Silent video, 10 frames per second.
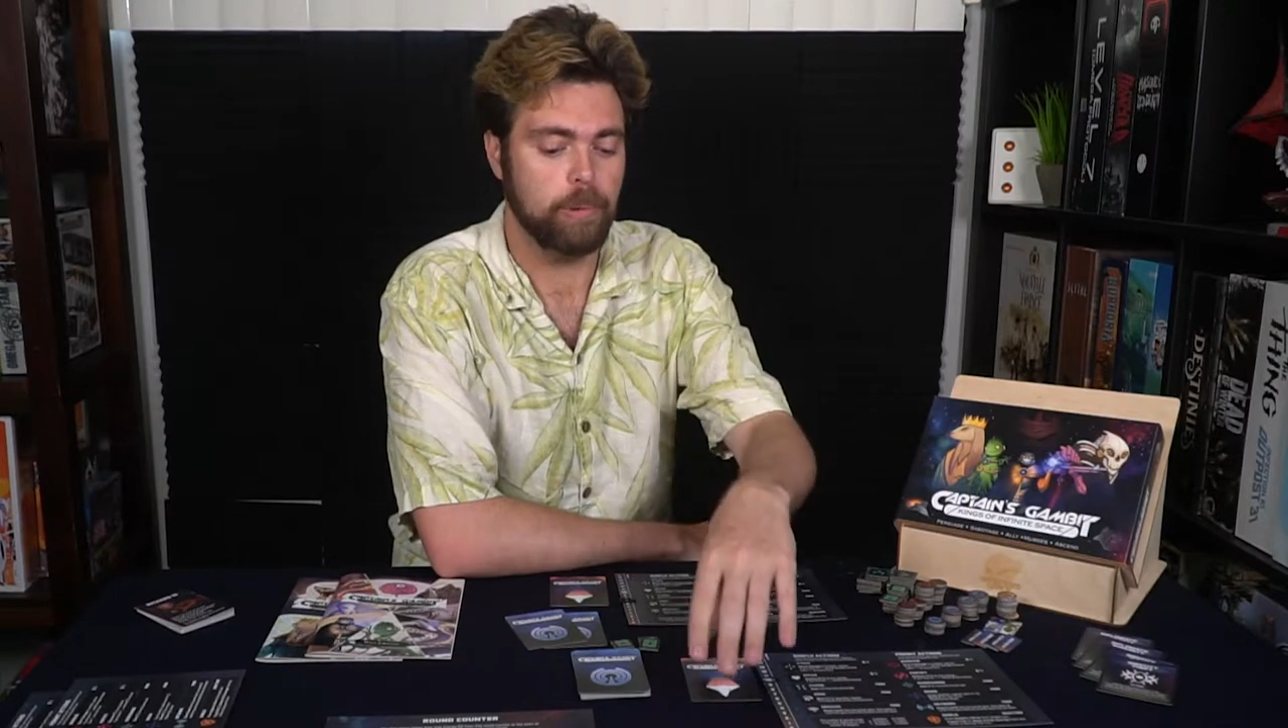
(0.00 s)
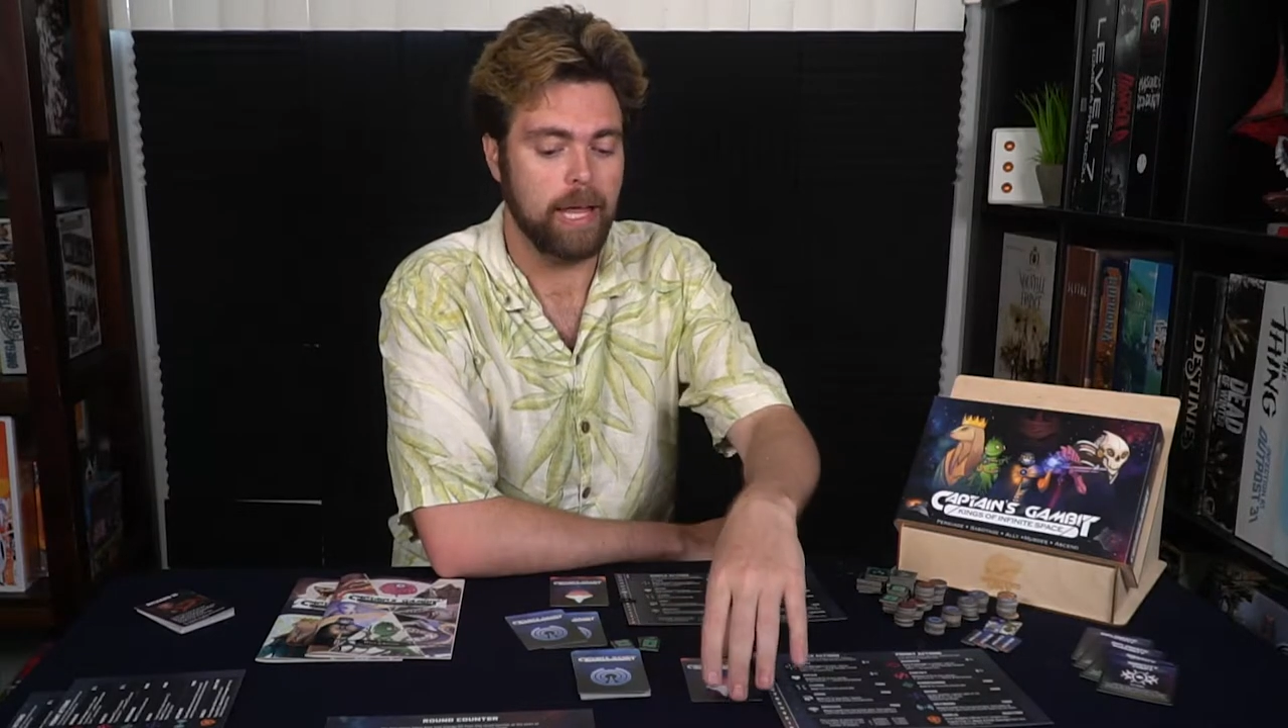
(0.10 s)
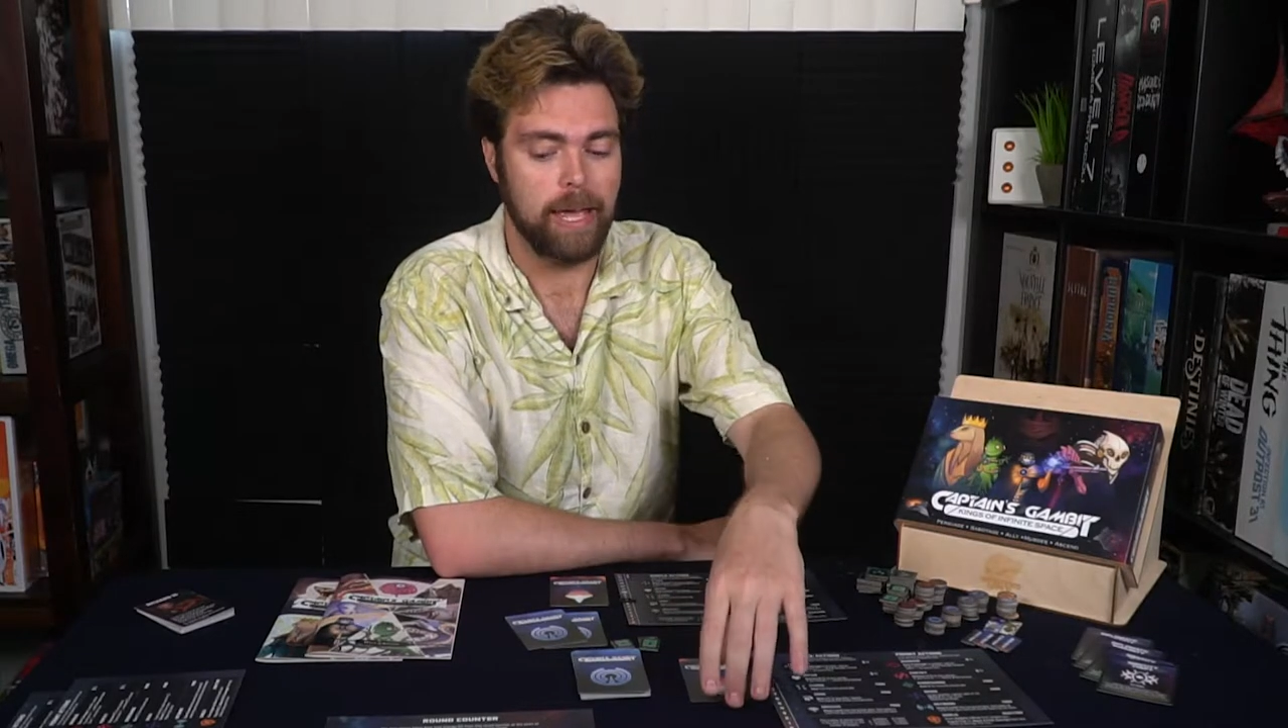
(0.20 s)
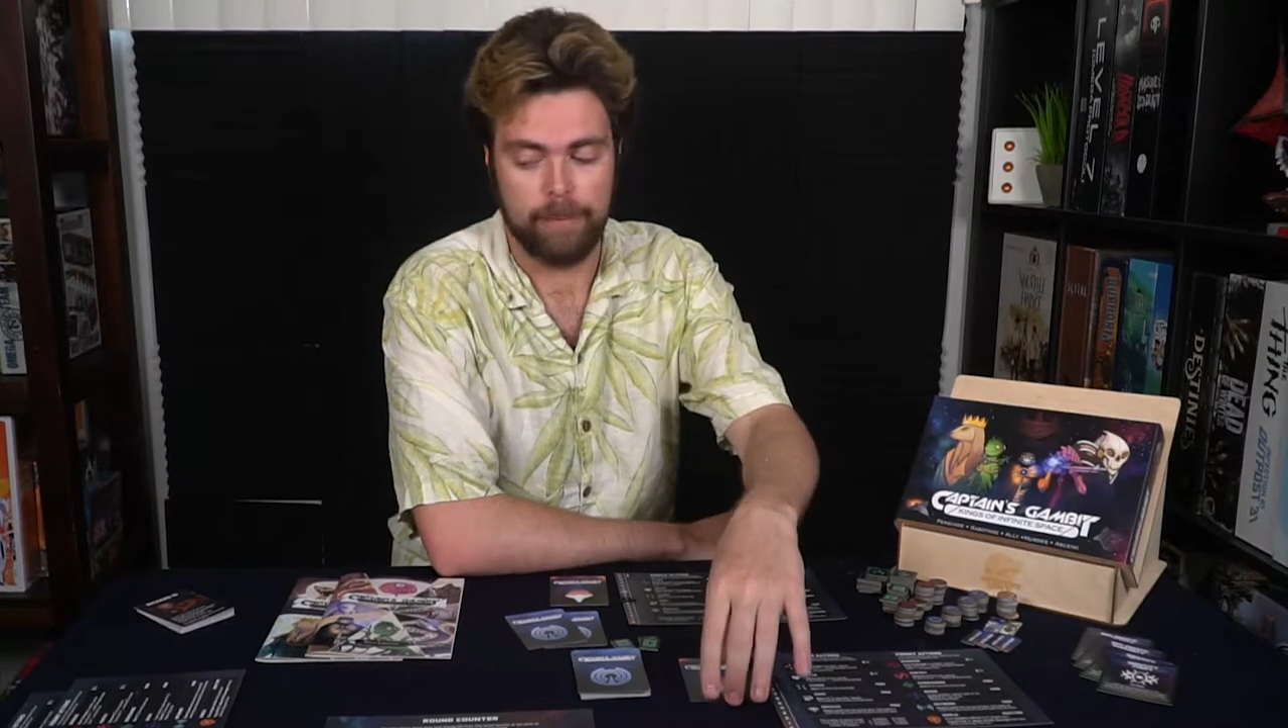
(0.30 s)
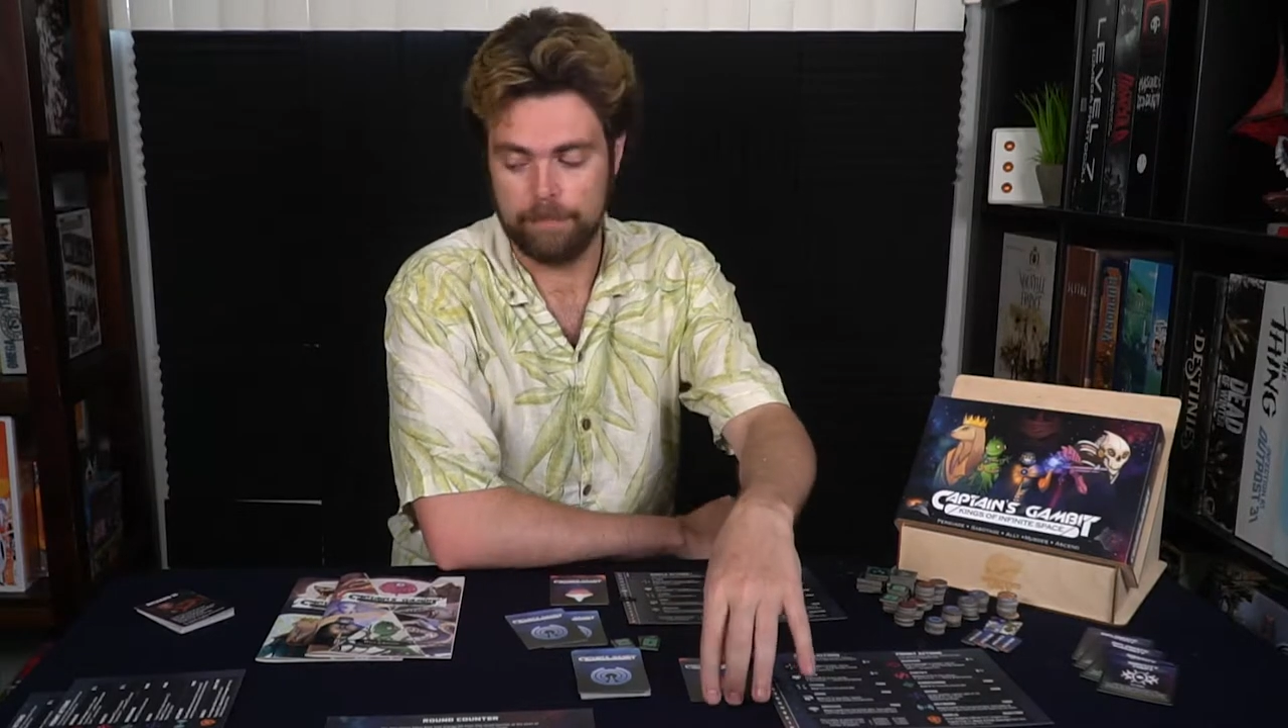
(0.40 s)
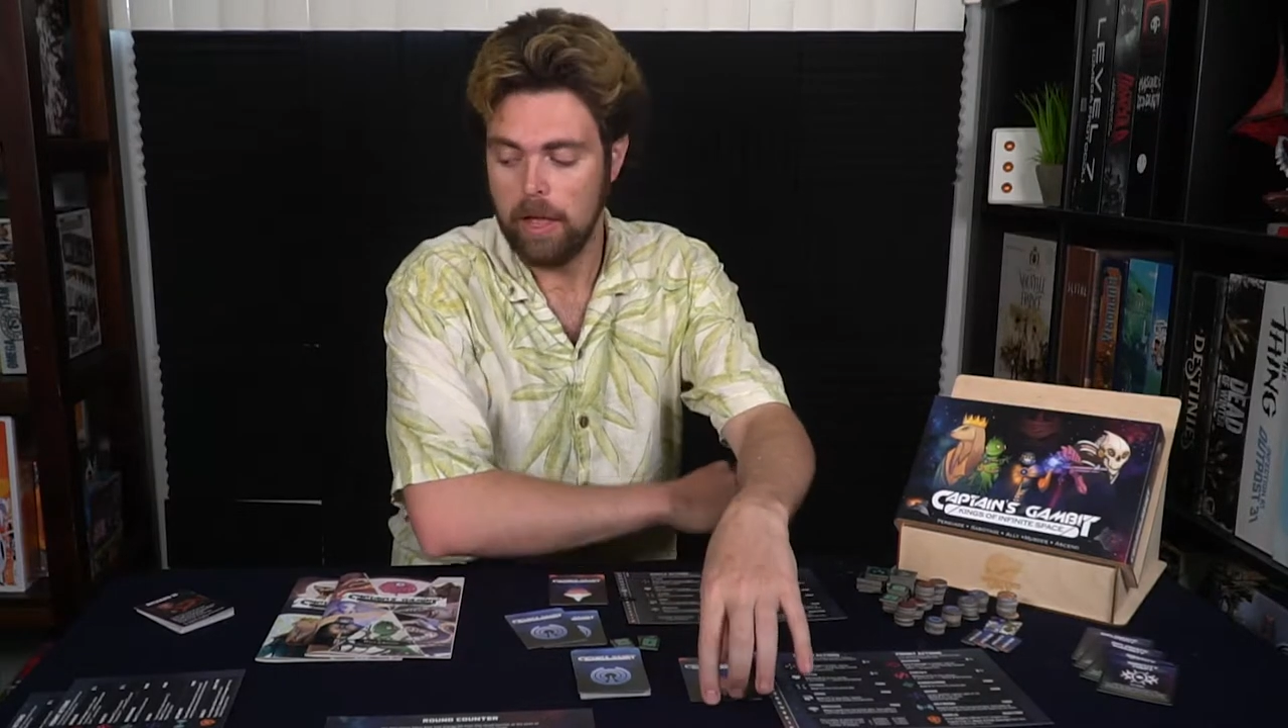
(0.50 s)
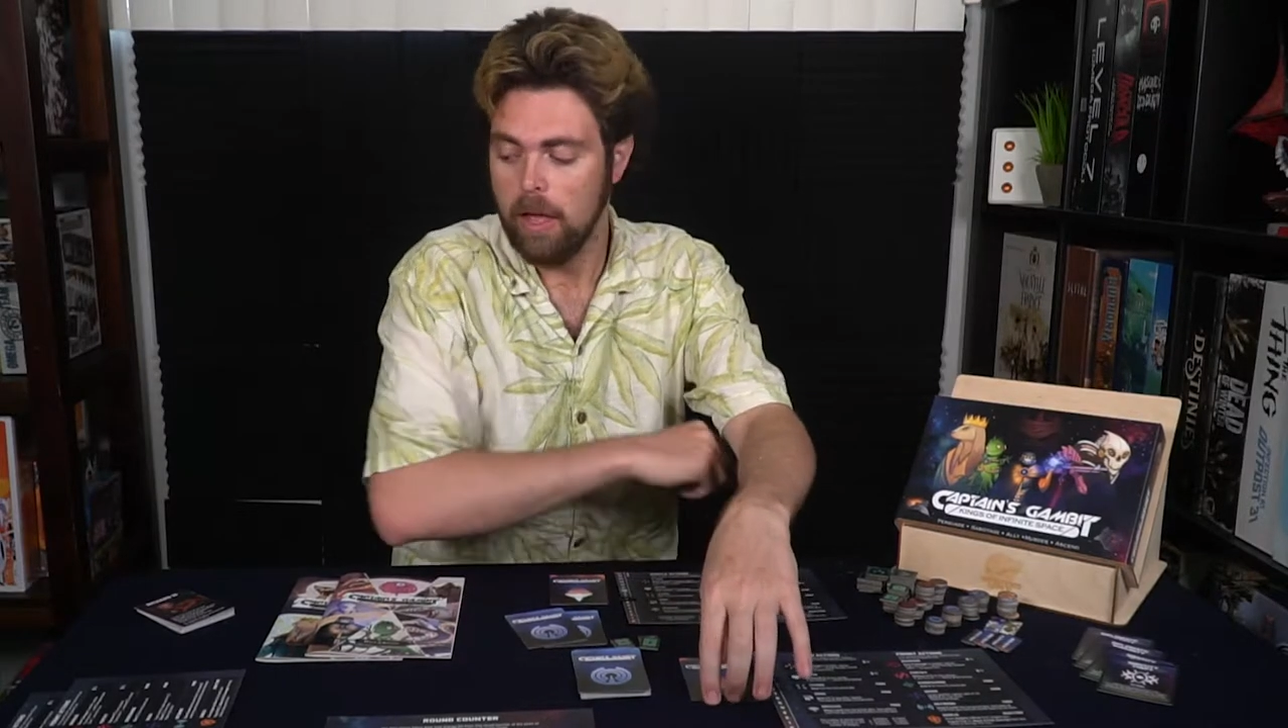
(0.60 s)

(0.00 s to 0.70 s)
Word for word: playing.